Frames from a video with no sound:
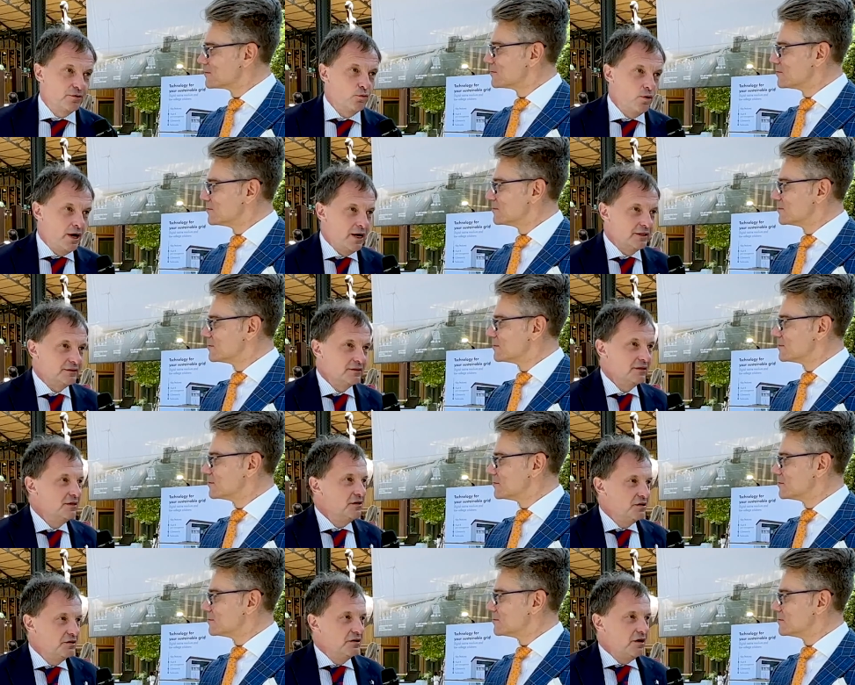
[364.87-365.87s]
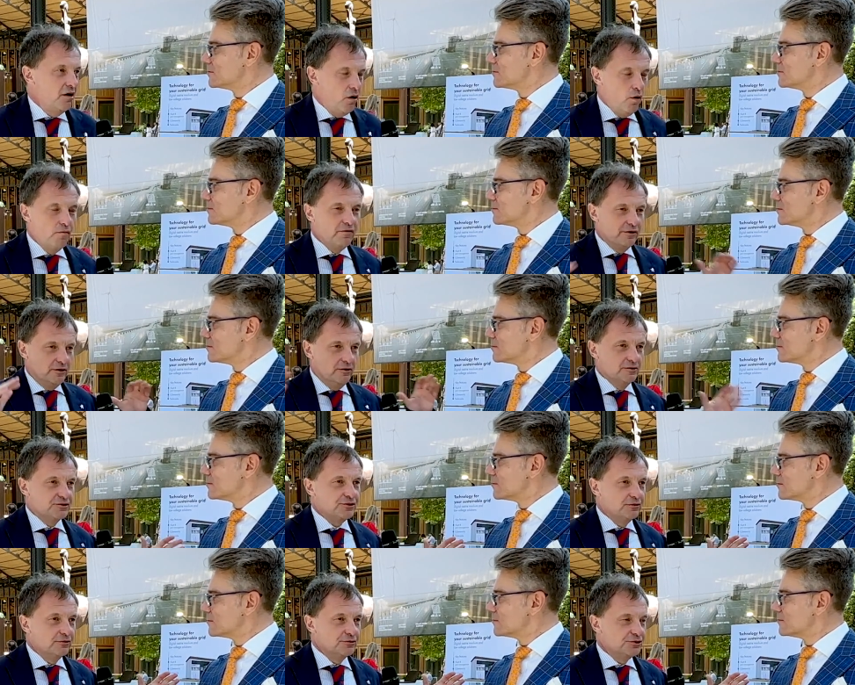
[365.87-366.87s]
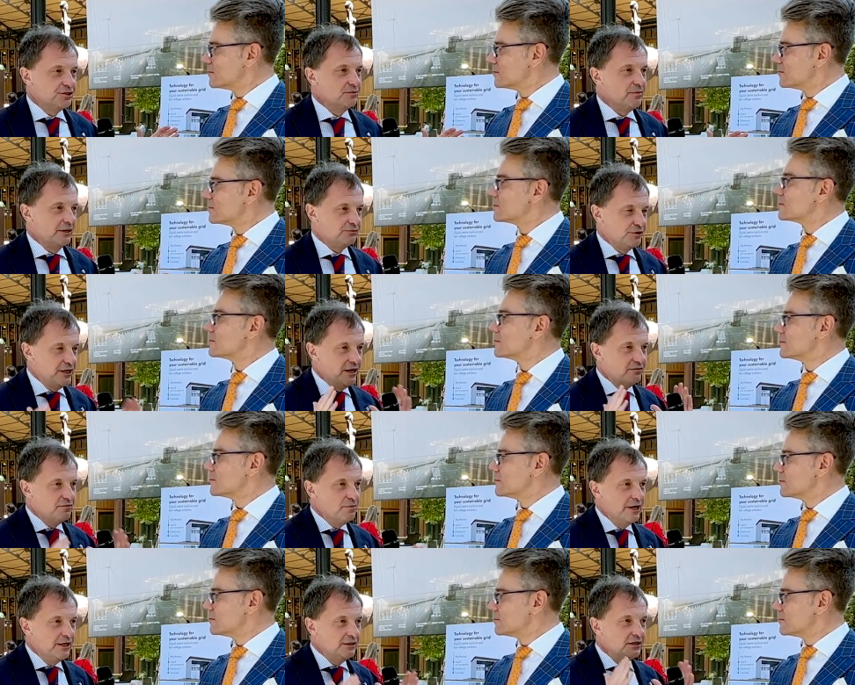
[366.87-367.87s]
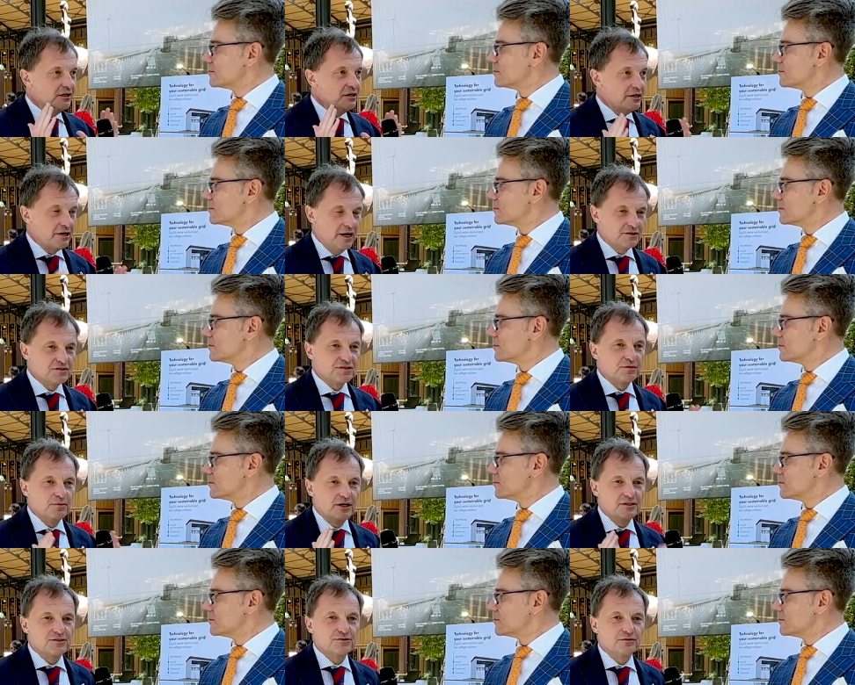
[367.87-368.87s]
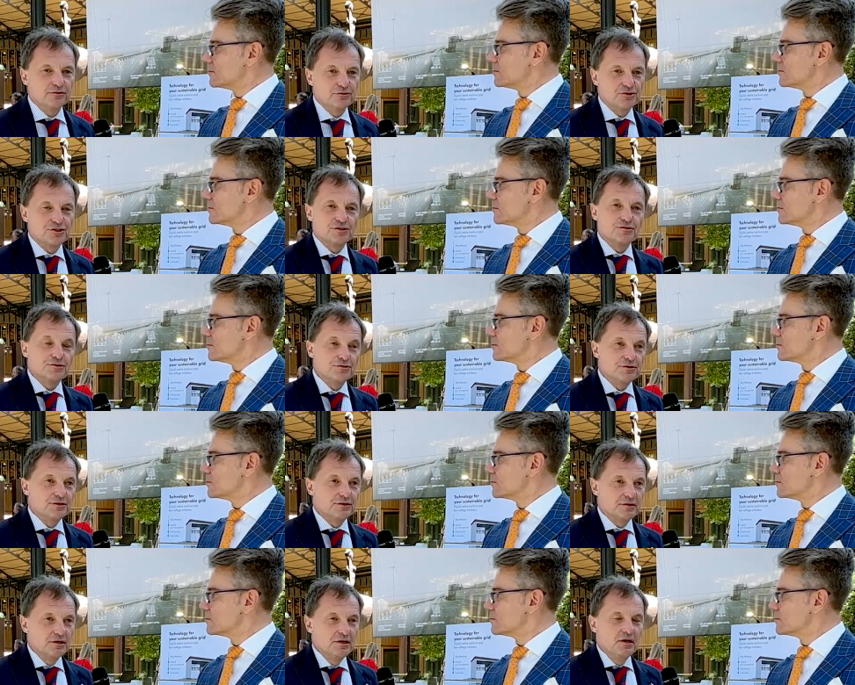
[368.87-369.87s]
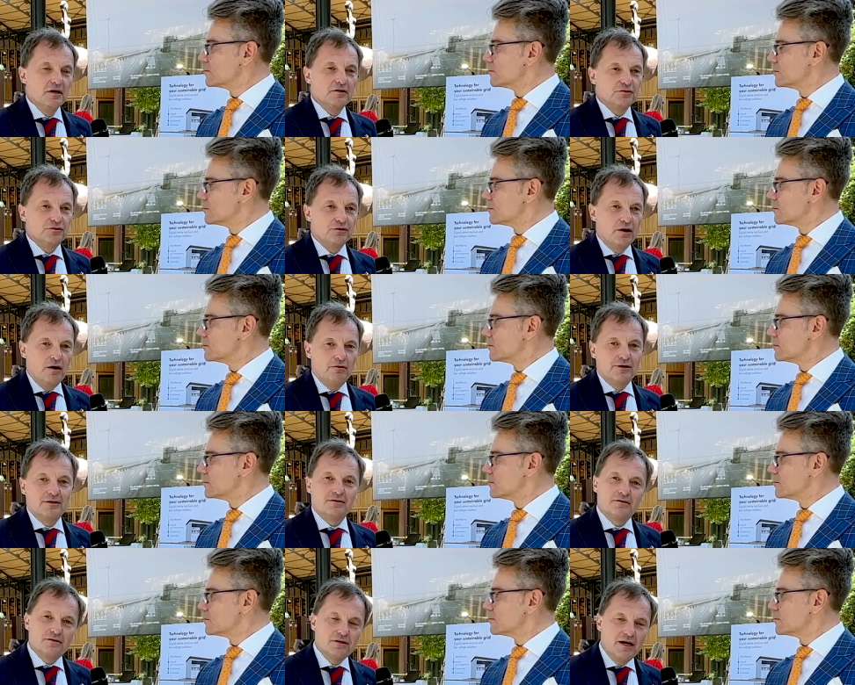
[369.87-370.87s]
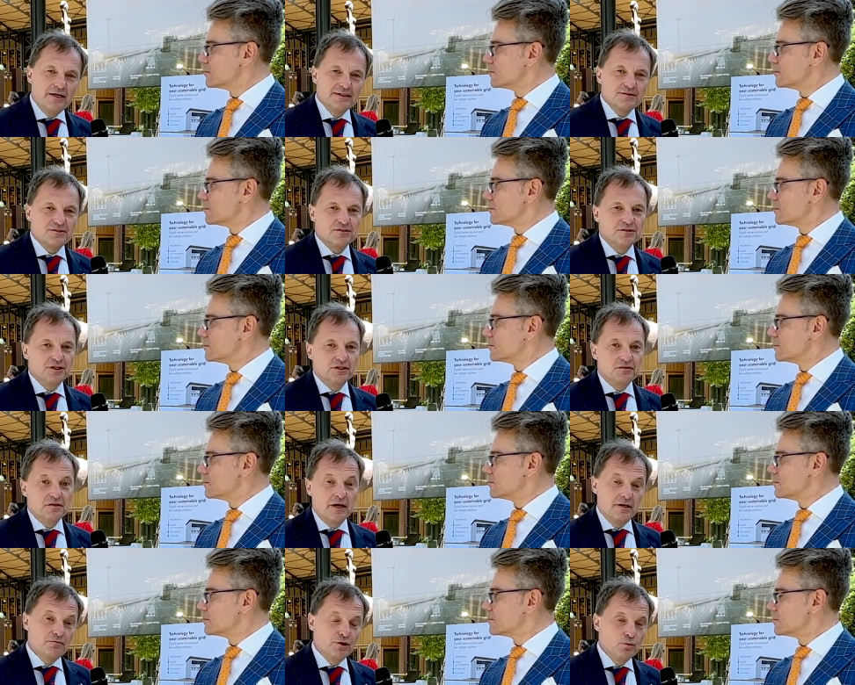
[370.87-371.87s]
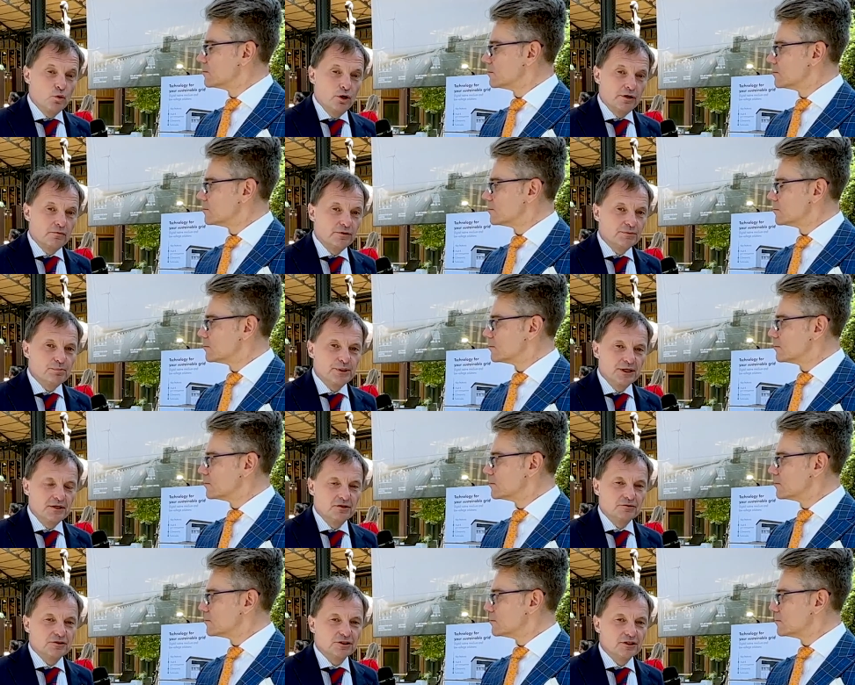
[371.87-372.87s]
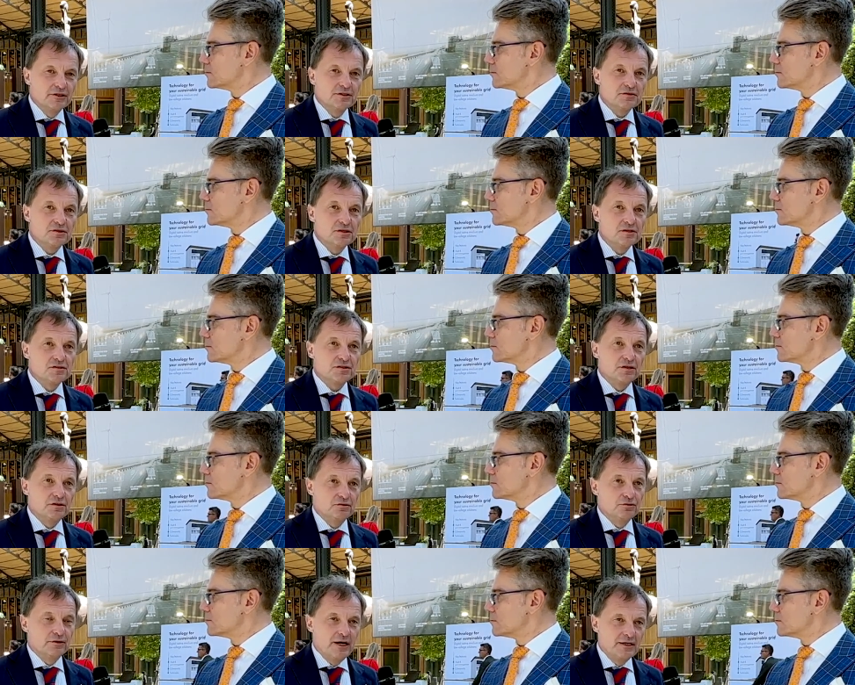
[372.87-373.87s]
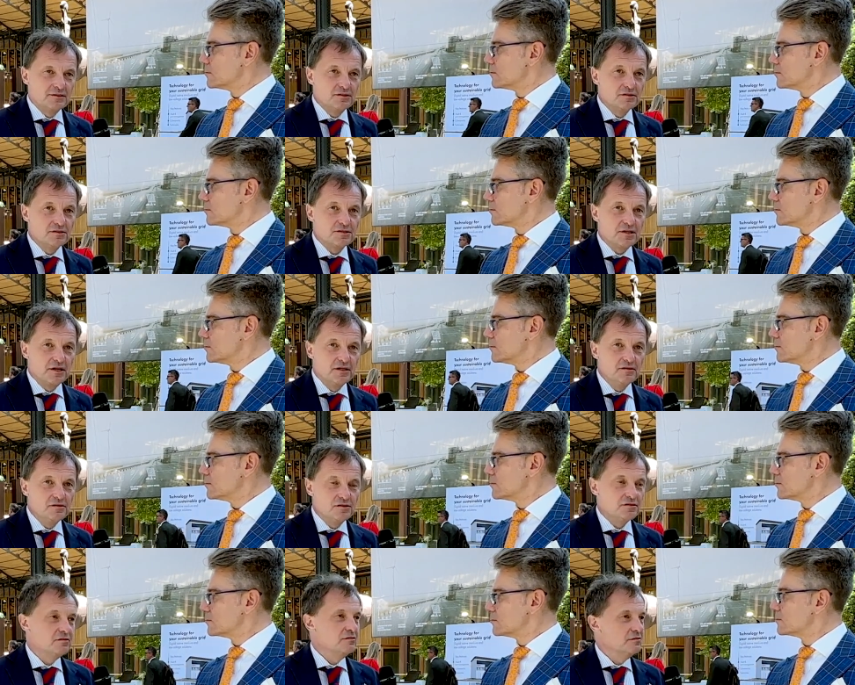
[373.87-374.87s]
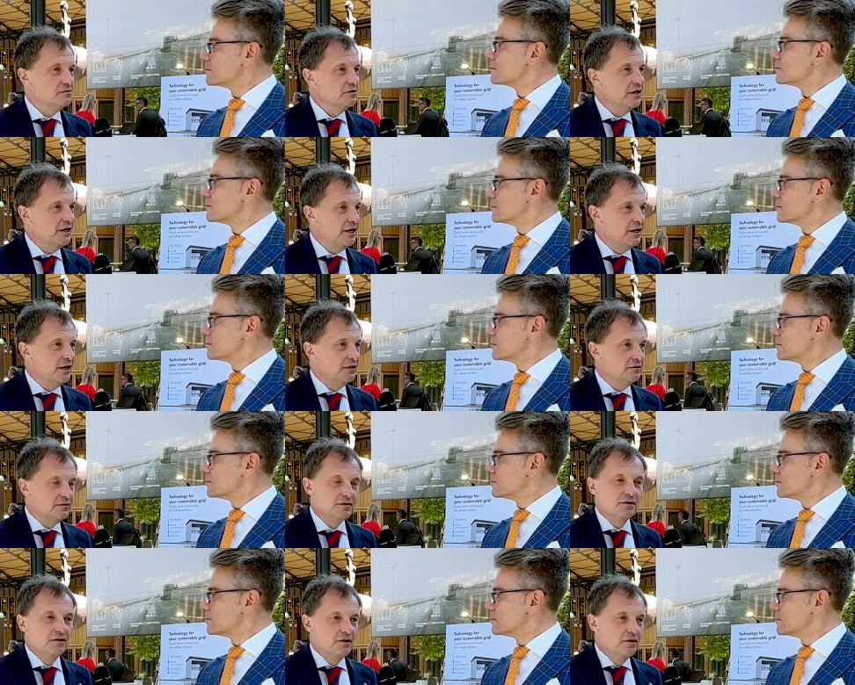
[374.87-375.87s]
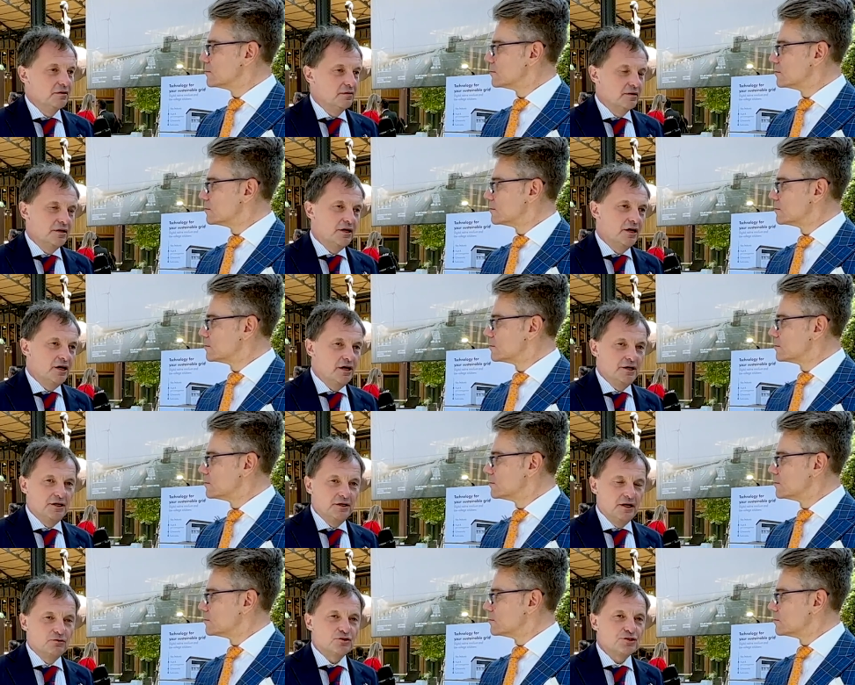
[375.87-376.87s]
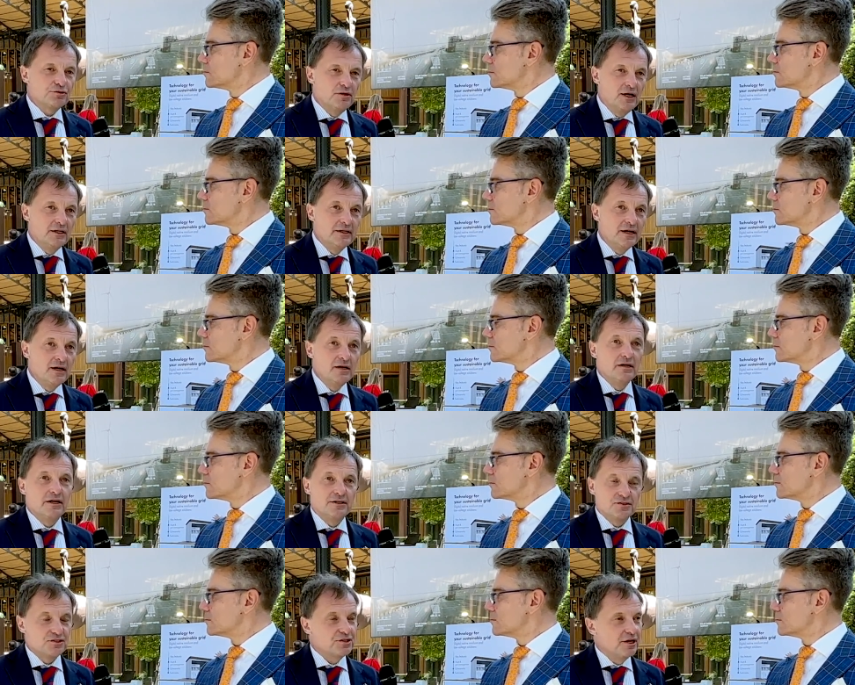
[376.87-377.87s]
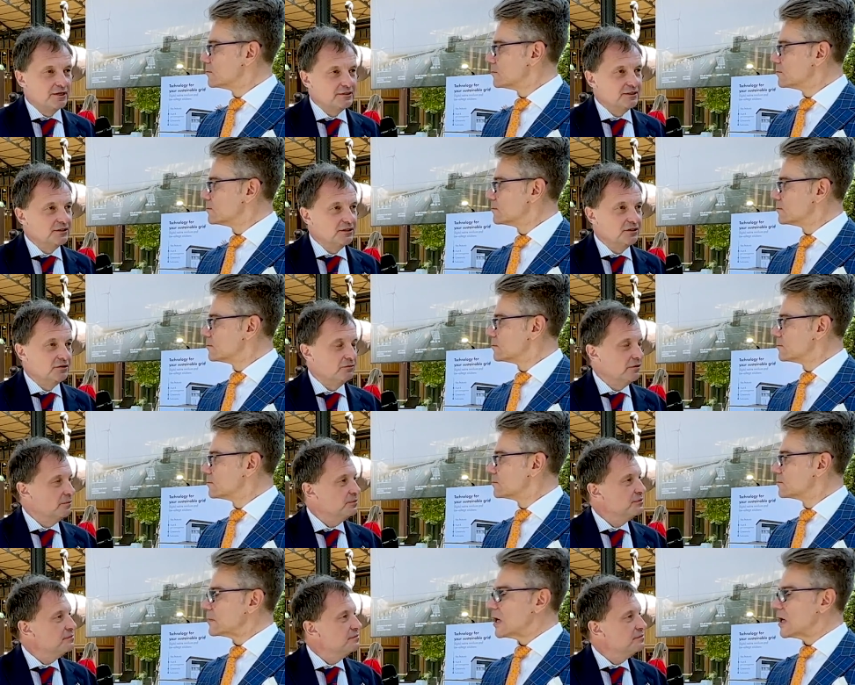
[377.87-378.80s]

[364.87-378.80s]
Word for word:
Speaker 1: one overall solution, but we have many customized solutions to the to our clients' need. And we work with big utilities in United States and uh, in Australia and starting in Europe